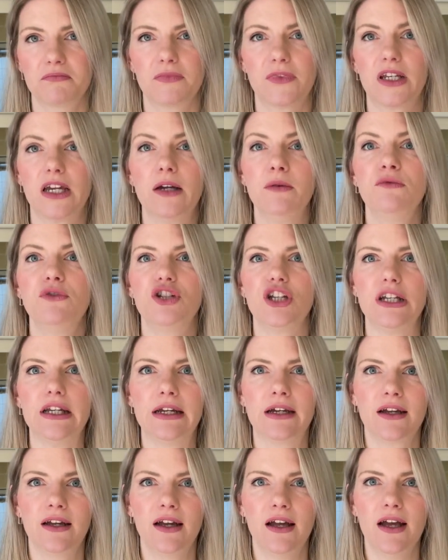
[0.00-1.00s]
kimchi.
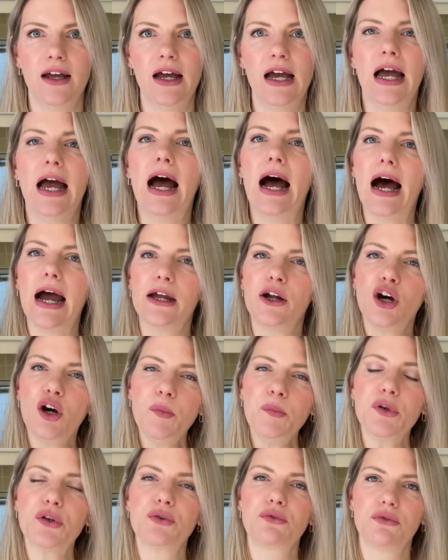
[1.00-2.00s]
I
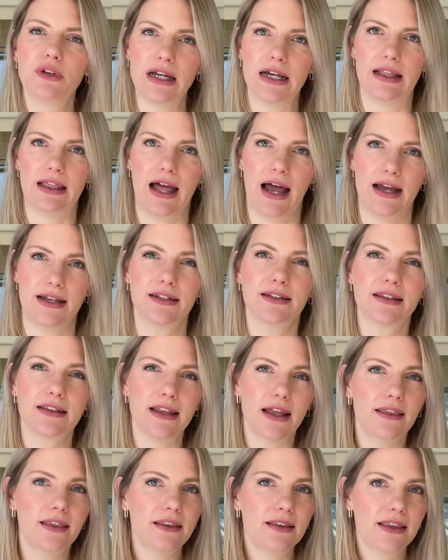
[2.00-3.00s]
hope you realize
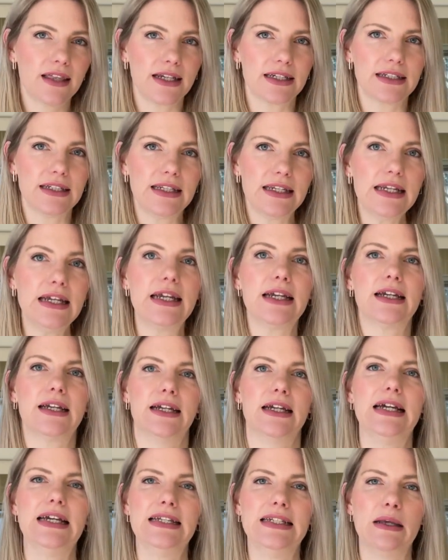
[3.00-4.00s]
that the
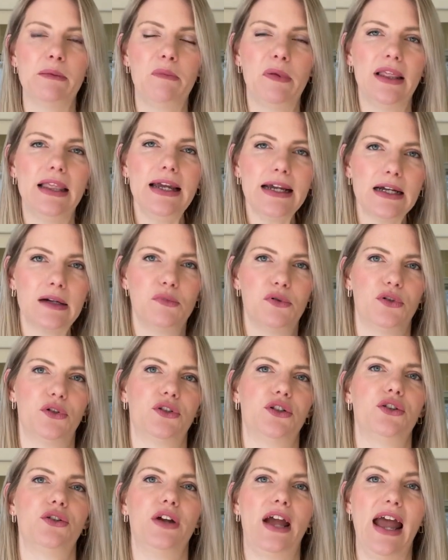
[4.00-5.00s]
technique is
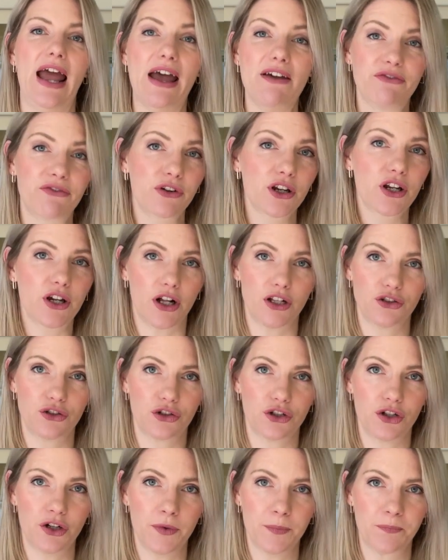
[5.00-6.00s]
applicable to every
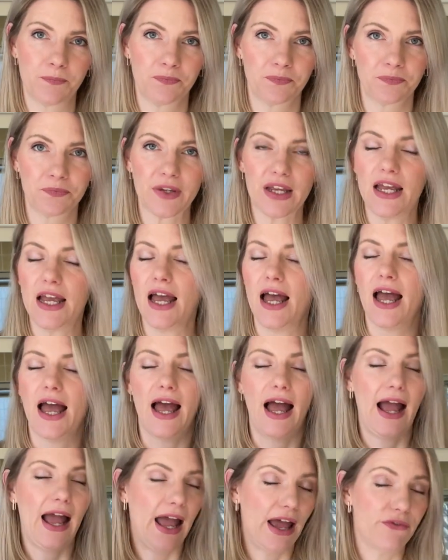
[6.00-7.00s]
culture,
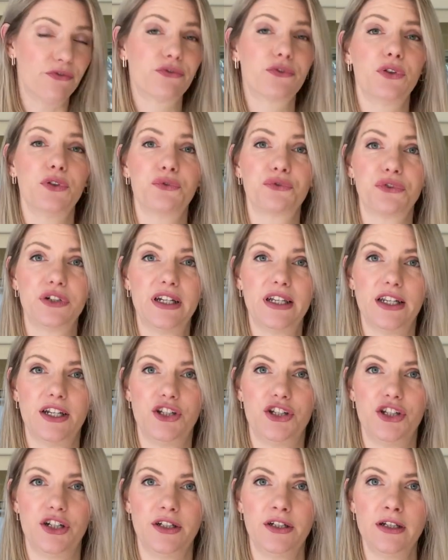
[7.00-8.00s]
every
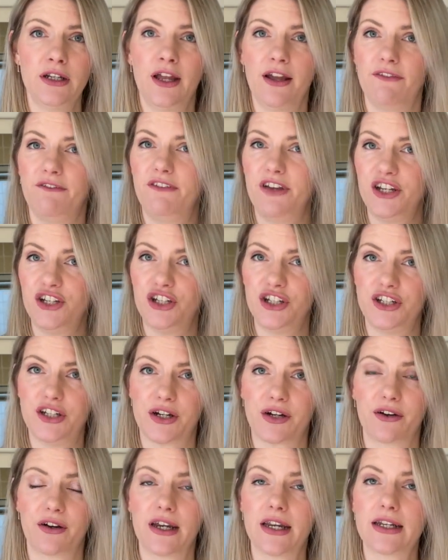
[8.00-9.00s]
religion,
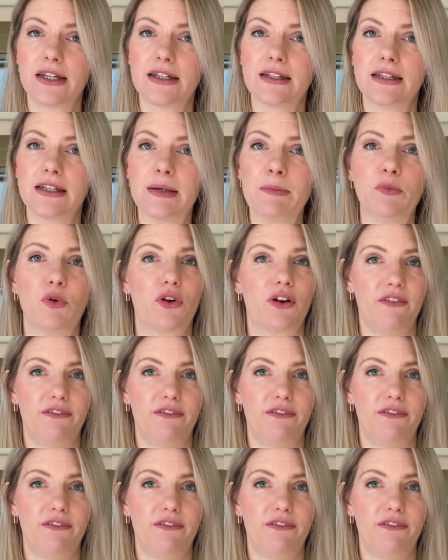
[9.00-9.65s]
vegetarianism or